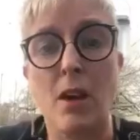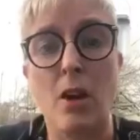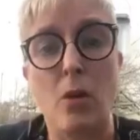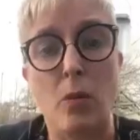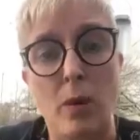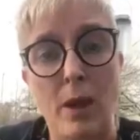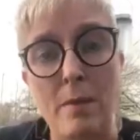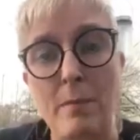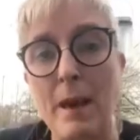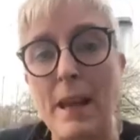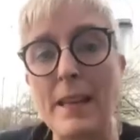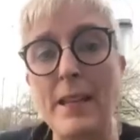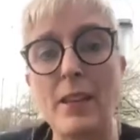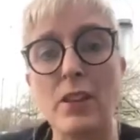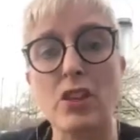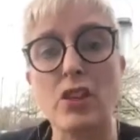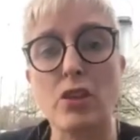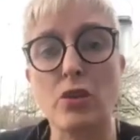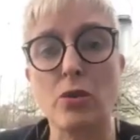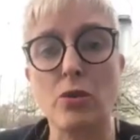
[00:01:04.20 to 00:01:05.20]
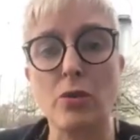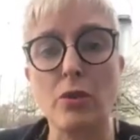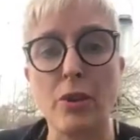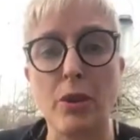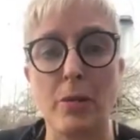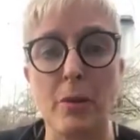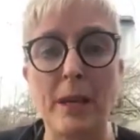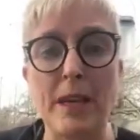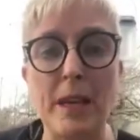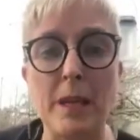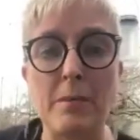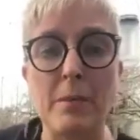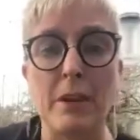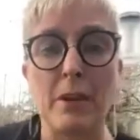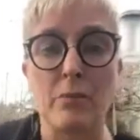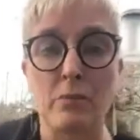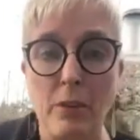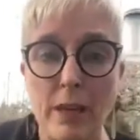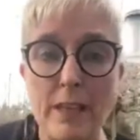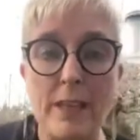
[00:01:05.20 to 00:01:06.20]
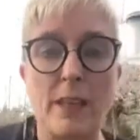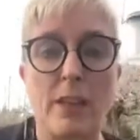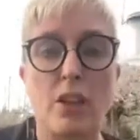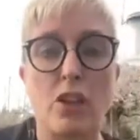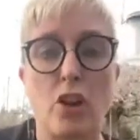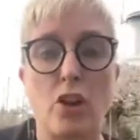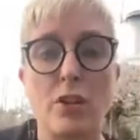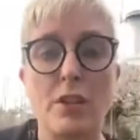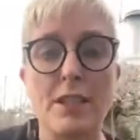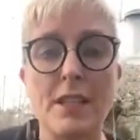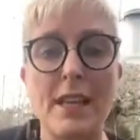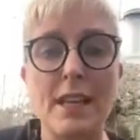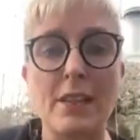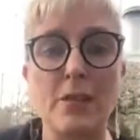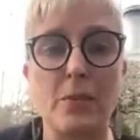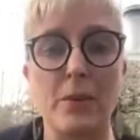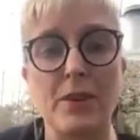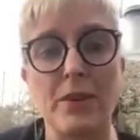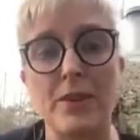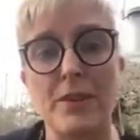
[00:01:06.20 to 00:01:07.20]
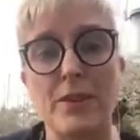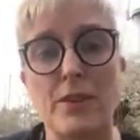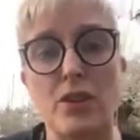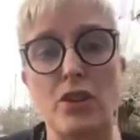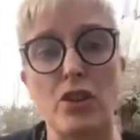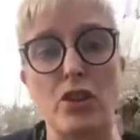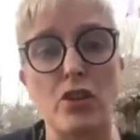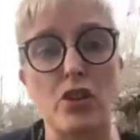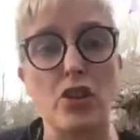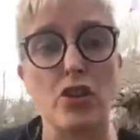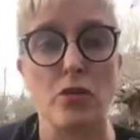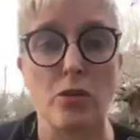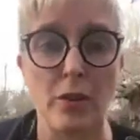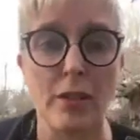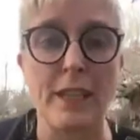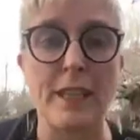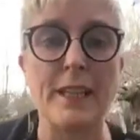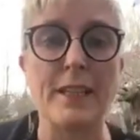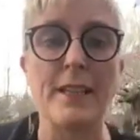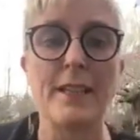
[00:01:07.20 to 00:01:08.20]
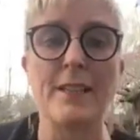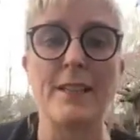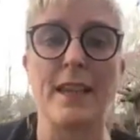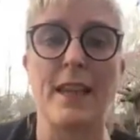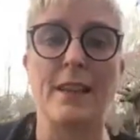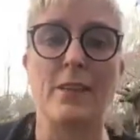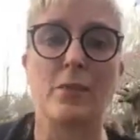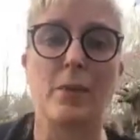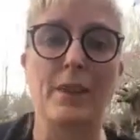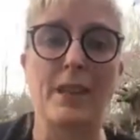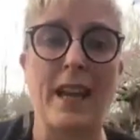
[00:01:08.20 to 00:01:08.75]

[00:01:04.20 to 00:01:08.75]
We are making sure that we're keeping in regular contact with institutional leaders and with